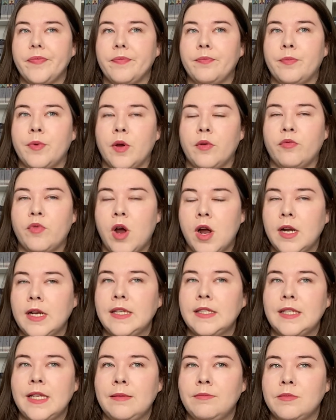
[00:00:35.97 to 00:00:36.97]
But Rani
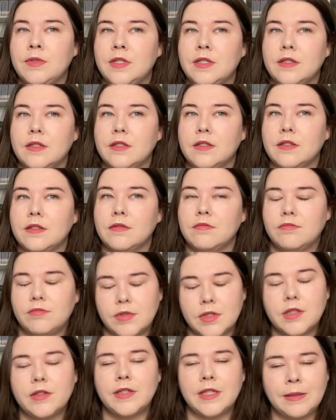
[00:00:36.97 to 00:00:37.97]
seems,
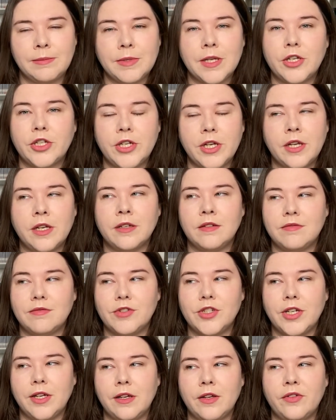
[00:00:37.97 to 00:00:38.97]
seems like she could,
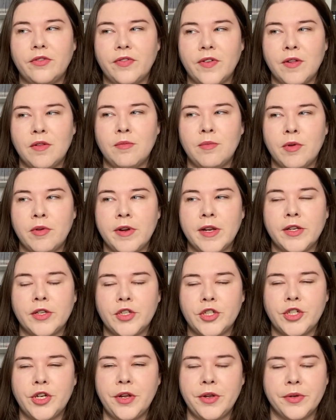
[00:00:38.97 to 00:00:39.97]
she could fill Maria's
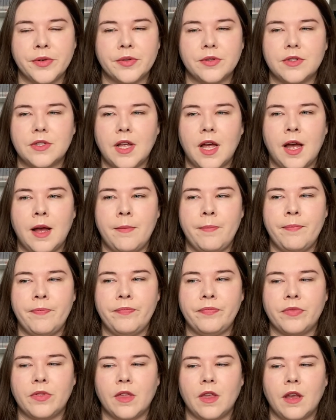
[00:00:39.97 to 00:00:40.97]
shoes.
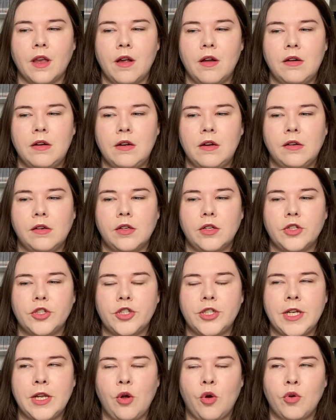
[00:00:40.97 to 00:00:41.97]
Um,
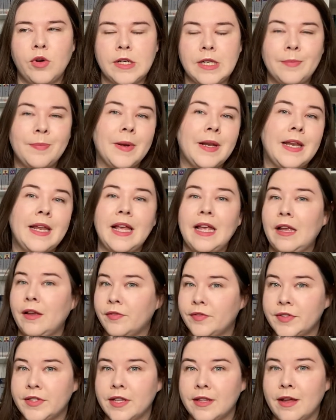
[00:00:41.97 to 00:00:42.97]
she already
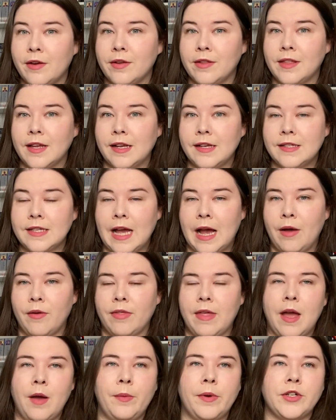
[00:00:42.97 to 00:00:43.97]
believes that there are things out
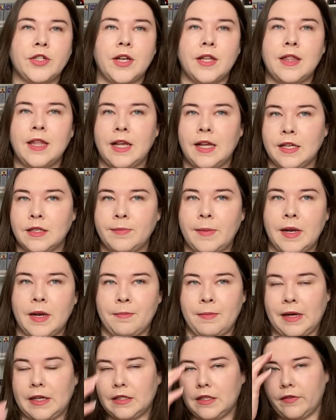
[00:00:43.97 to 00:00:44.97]
there, which I think has been a
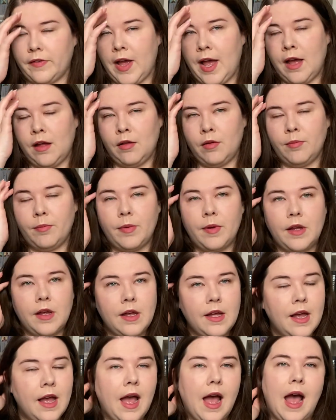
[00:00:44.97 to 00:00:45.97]
massive help.
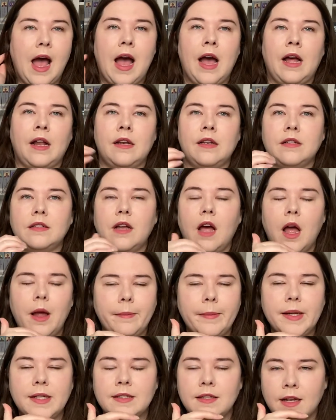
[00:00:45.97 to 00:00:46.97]
And I'm
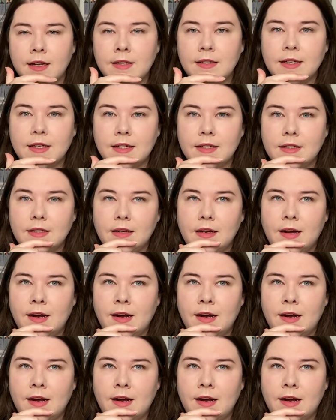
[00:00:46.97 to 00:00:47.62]
excited.